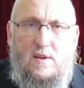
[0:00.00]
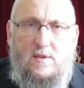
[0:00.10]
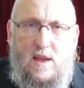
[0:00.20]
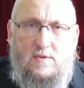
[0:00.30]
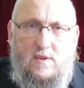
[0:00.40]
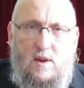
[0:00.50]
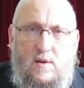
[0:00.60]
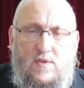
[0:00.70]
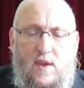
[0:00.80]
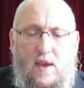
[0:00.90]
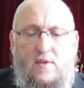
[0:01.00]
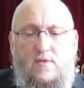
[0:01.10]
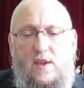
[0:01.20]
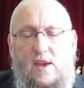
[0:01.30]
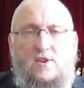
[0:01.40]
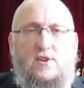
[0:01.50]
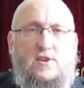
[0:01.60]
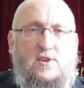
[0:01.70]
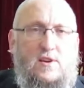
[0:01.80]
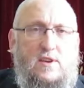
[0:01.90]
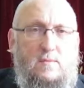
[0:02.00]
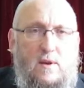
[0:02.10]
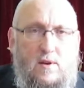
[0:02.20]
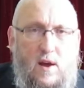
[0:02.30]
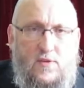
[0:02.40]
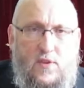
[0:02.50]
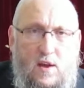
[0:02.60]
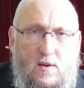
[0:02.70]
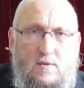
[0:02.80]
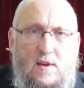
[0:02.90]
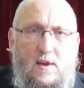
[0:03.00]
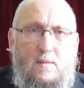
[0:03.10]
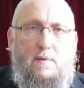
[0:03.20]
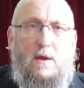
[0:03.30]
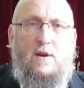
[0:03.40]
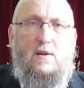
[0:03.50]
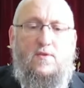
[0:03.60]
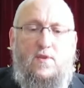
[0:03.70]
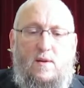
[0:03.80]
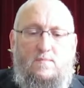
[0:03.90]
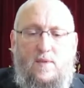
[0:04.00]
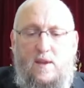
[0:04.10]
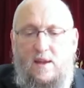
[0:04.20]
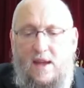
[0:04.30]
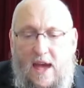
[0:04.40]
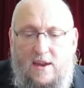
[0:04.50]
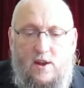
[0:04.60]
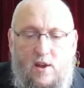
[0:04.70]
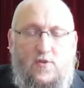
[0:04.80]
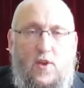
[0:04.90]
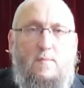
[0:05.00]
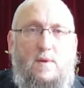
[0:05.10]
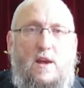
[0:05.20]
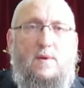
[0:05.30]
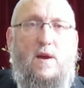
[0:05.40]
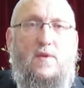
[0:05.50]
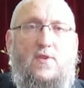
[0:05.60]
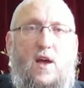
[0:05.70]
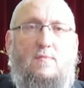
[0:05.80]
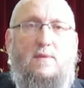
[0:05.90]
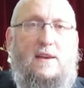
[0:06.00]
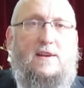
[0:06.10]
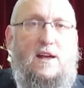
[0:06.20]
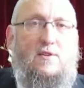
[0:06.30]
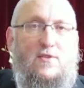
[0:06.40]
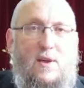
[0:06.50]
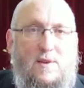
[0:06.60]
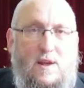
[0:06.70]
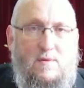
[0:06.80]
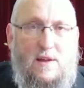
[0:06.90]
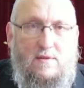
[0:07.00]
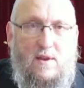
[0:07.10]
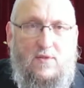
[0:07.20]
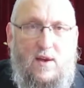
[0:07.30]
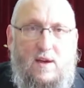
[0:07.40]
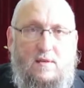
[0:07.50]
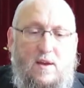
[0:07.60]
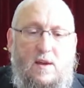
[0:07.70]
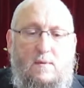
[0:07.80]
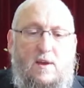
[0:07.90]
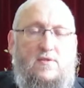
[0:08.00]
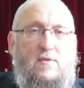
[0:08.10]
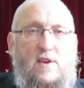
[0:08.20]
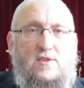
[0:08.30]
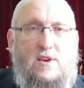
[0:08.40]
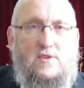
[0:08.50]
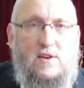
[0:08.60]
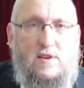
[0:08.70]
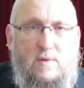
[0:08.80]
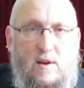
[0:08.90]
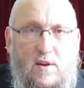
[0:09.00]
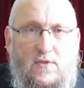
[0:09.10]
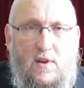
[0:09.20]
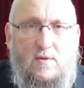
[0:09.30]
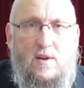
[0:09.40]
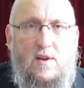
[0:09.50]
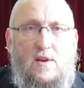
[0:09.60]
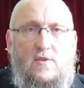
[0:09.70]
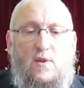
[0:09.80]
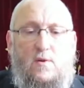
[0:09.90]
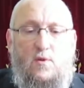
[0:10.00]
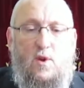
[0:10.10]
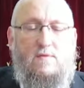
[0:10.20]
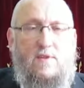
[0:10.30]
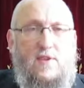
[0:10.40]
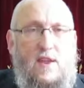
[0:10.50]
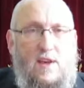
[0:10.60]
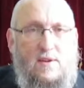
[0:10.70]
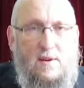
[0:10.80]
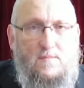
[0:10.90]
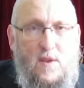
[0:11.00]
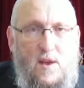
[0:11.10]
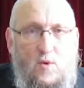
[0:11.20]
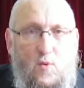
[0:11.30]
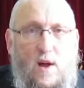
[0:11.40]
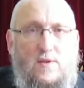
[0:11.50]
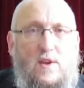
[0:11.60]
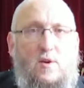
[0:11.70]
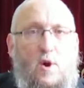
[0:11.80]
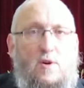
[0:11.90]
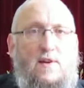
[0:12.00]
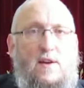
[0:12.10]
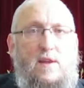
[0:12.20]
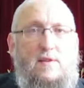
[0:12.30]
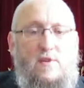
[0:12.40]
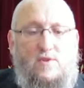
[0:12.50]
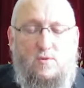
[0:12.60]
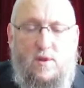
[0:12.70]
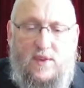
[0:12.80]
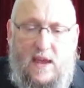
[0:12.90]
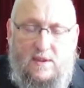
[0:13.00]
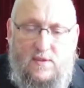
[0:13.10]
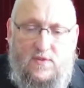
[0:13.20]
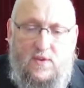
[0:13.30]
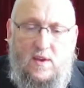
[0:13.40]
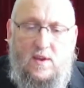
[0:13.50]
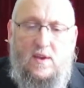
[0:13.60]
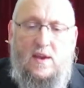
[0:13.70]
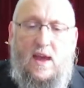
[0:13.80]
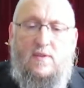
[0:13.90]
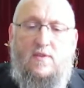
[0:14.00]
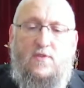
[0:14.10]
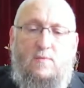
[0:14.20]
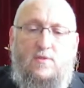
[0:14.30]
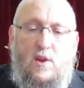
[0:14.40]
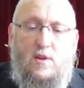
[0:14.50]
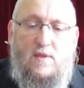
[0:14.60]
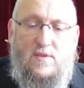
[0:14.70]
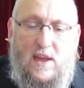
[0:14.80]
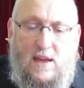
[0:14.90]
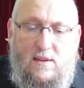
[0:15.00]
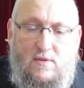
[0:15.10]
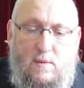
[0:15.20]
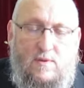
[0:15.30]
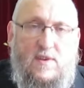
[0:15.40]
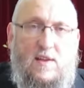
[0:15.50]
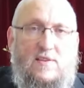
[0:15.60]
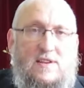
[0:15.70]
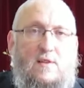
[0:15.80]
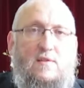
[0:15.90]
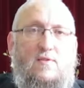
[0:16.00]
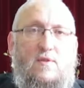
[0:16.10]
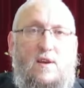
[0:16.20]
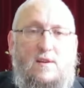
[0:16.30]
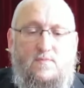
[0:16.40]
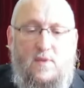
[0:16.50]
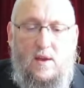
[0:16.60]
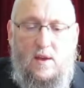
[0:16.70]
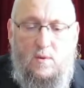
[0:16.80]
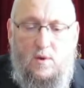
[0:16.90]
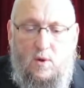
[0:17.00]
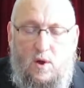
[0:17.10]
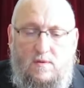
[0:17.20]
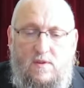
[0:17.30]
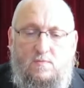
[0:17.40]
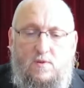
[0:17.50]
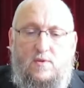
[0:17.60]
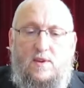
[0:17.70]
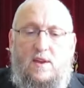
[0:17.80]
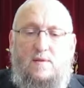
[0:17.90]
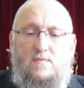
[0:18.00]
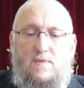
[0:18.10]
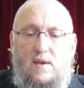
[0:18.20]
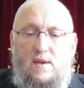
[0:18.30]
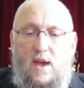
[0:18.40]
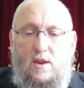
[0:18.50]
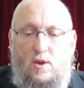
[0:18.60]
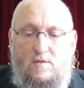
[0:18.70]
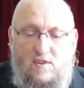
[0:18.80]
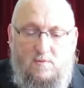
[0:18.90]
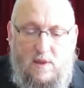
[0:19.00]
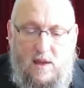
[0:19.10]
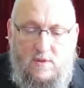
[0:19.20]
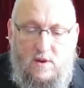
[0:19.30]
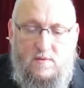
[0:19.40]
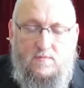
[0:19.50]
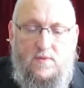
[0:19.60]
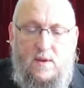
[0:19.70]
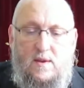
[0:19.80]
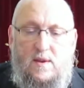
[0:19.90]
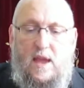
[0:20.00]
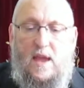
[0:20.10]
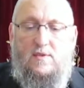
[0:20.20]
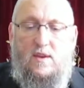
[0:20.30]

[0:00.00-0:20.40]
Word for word: That the Torah says, Ish asher ki b'chaso berach How did Isam become Isam? How did Klal Yisrael become Klal Yisrael? Because of Ish asher ki b'chaso. So it's all of us together, welding all of our individual talents, and the sum total of these talents represents Klal Yisrael with all of its beauty and all of its splendor, and